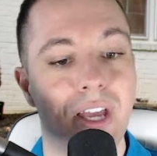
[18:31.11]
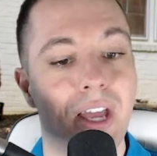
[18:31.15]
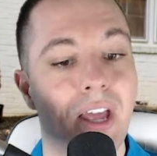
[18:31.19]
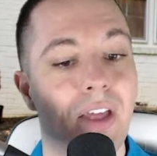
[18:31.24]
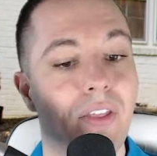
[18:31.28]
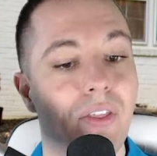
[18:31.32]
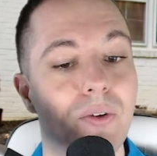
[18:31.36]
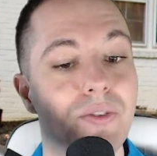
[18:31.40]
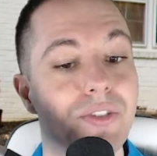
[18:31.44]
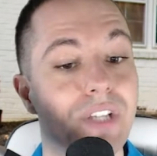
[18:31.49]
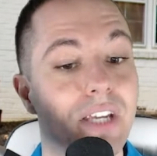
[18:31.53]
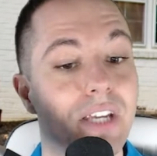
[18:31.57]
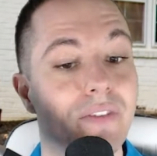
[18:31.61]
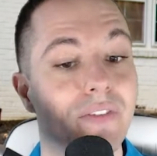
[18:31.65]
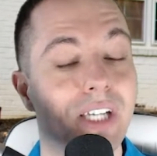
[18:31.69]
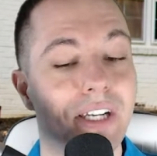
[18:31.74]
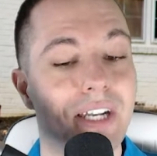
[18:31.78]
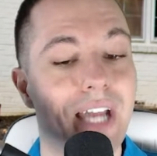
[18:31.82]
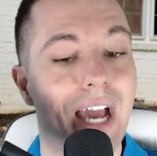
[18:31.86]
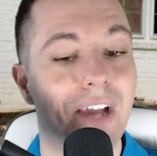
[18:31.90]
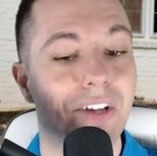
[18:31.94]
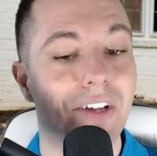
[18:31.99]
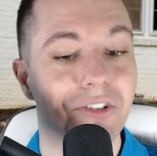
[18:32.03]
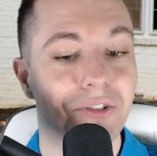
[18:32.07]
There's even a
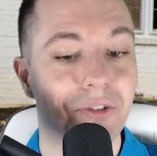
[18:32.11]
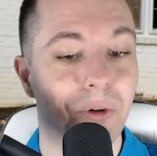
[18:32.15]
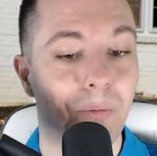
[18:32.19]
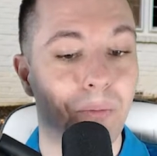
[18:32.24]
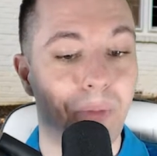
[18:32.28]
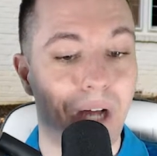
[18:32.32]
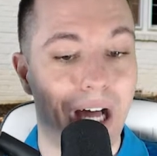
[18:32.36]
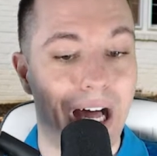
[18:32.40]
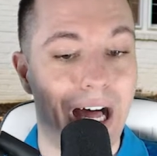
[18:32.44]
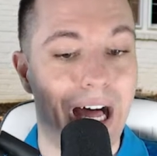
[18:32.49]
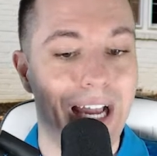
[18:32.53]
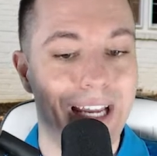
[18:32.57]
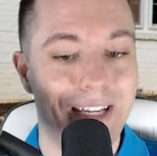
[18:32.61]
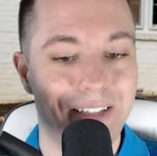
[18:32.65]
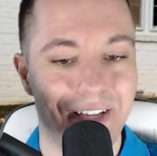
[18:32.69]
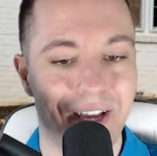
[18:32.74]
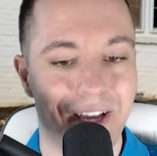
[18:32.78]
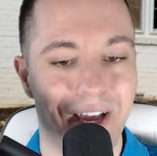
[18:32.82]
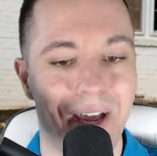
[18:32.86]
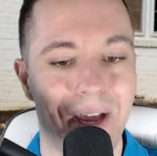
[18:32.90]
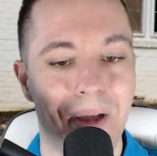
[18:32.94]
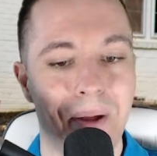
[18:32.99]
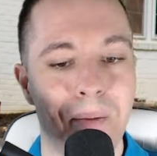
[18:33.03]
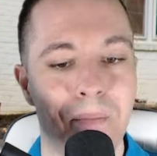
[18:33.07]
National Pie
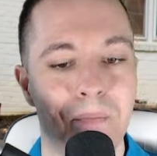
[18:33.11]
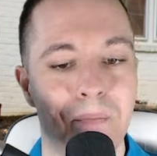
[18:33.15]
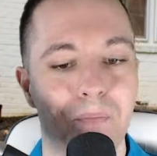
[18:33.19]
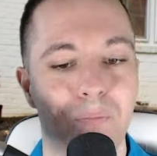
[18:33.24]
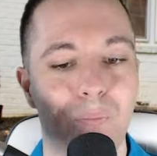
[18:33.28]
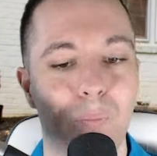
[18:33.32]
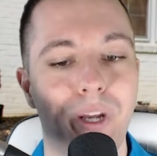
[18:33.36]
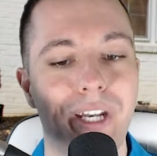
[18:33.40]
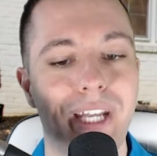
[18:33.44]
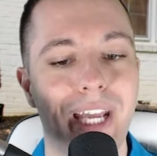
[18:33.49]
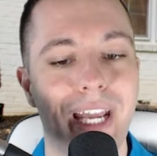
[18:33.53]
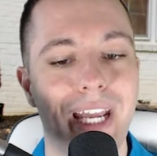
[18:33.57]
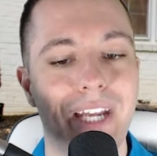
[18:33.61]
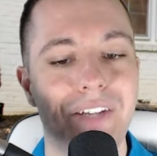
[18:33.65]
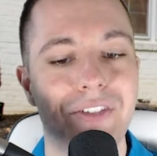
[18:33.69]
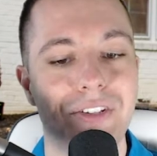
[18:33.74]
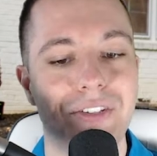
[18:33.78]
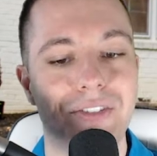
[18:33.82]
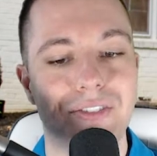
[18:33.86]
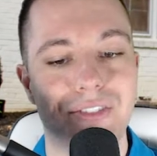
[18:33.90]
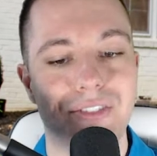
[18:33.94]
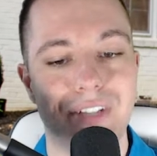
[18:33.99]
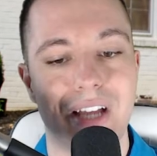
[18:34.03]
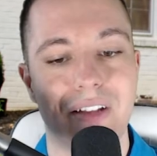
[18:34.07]
Day when agents
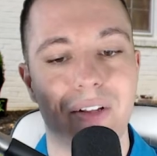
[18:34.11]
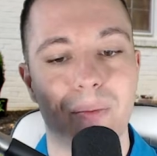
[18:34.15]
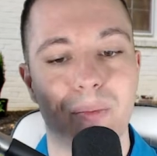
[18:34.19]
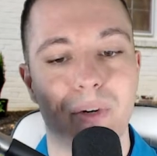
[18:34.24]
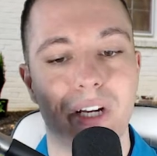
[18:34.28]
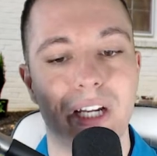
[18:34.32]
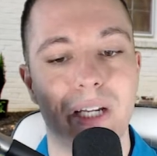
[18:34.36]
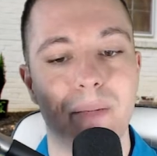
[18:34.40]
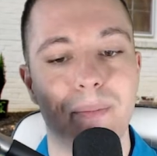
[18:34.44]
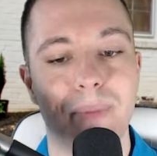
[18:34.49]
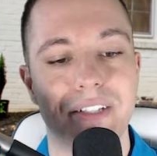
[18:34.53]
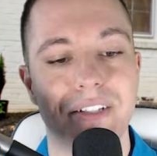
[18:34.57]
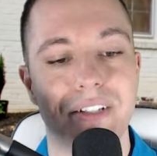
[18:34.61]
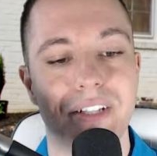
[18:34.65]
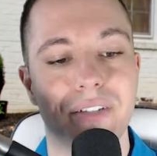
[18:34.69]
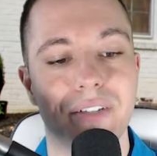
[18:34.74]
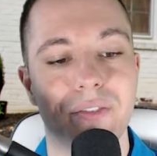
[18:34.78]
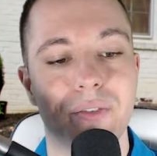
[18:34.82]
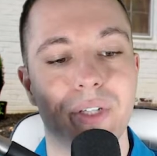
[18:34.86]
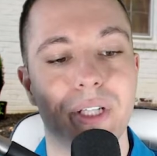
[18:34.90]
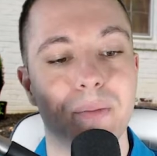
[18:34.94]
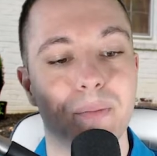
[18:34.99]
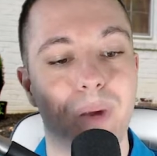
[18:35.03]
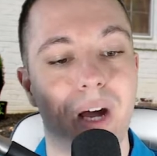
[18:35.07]
celebrate by
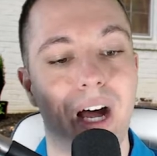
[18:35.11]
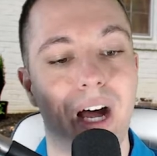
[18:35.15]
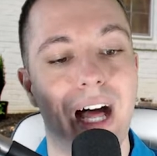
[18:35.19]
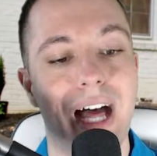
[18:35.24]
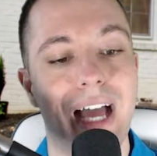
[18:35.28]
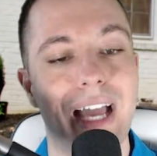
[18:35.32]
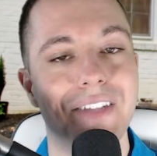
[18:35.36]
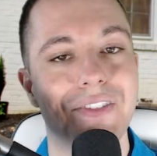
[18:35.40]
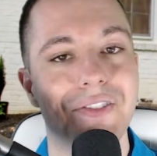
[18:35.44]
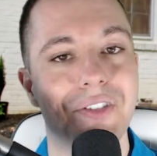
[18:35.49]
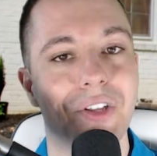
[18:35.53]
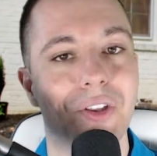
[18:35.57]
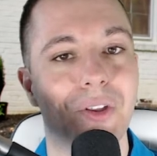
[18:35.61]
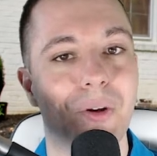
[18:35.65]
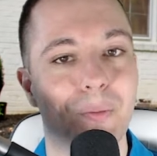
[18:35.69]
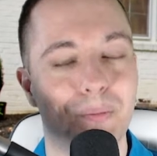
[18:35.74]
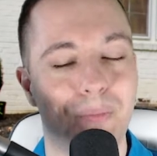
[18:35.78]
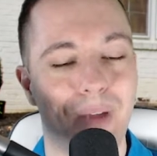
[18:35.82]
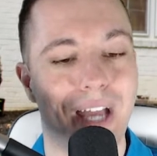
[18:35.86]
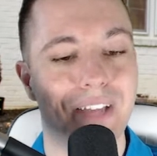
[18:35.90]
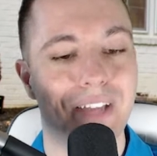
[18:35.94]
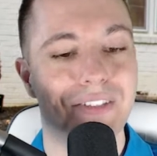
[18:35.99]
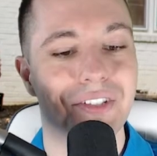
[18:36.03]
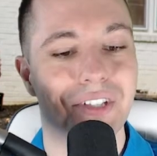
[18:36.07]
delivering pies to their
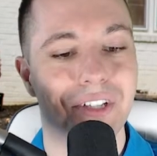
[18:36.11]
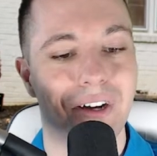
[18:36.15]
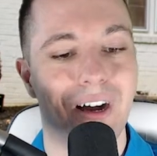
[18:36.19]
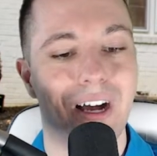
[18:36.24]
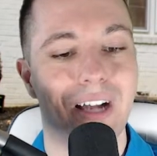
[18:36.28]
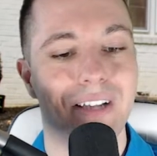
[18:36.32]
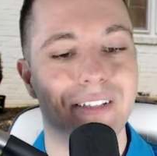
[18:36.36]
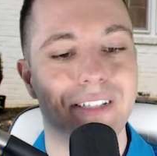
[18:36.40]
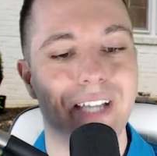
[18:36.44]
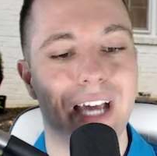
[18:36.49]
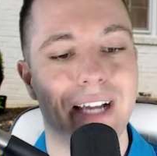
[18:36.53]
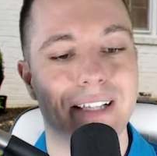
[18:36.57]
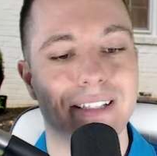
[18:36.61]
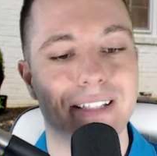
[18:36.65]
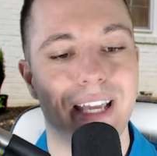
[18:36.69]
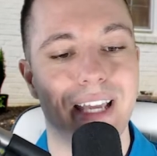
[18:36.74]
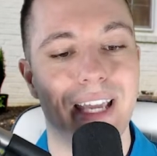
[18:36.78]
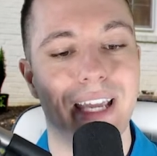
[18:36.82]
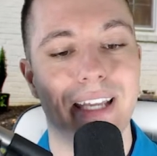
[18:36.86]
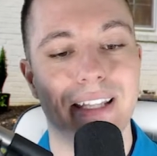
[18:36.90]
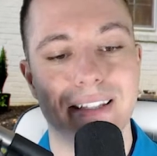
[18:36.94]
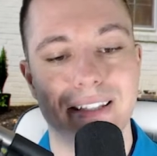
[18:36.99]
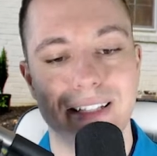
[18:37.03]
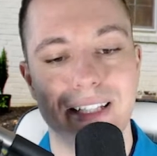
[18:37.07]
best contacts
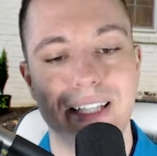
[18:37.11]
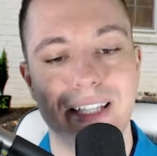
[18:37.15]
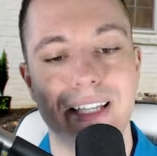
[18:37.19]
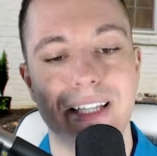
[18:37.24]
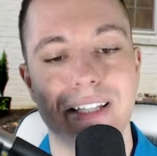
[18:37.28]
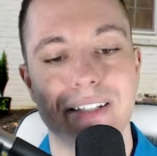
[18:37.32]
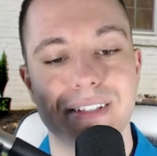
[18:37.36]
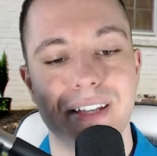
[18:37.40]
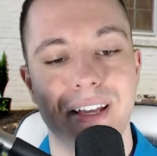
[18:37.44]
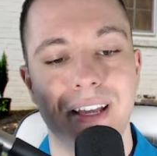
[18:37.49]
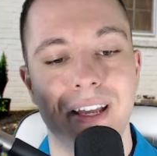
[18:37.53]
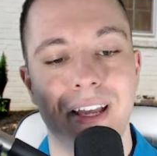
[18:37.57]
and leads.